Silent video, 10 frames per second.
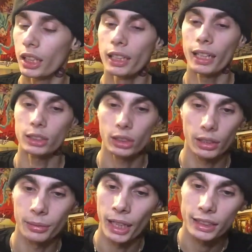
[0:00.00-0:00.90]
Next,
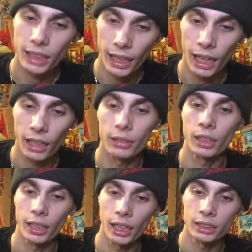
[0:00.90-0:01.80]
I got,
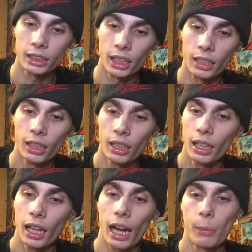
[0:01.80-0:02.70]
like I said,
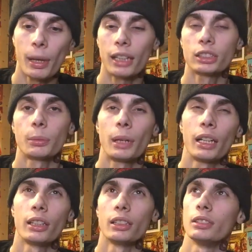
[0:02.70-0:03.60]
I passed up
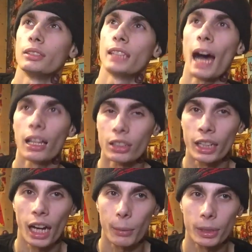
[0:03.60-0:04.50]
on the Dollar
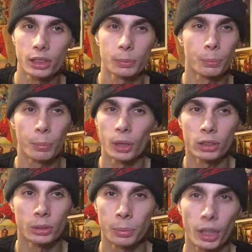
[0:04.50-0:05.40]
Comics
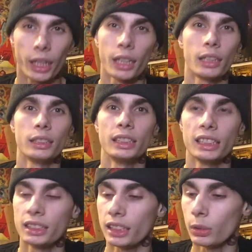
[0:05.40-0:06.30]
Birds of Prey
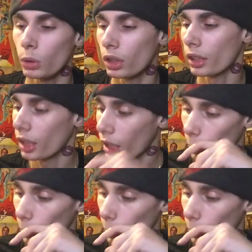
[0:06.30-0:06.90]
DC one,